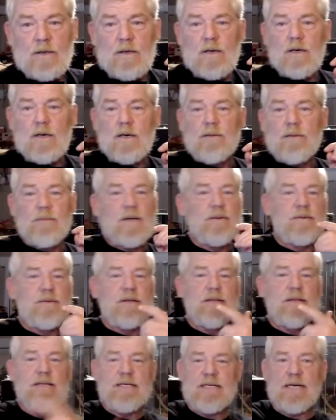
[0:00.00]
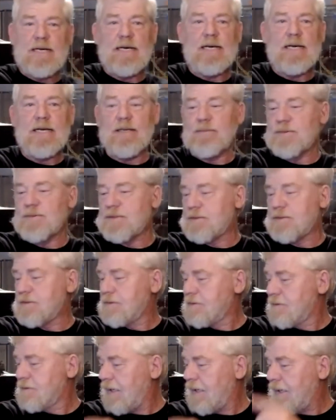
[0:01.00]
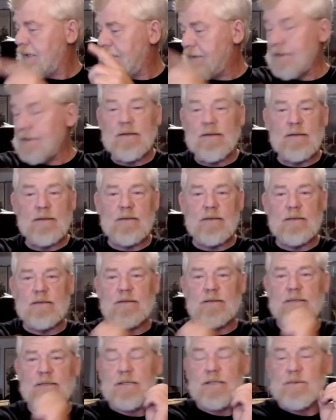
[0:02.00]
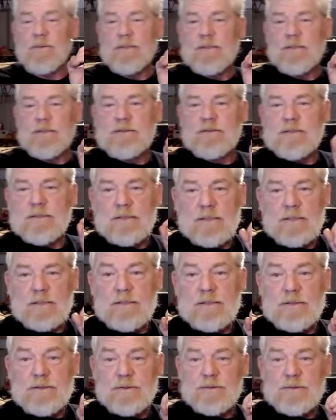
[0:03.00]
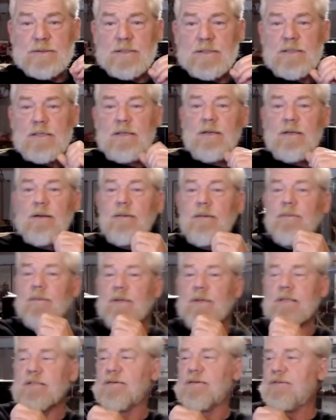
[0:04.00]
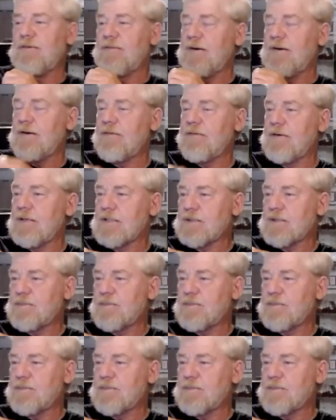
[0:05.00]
both in the tapes and in the liquids and glues. Because if you've ever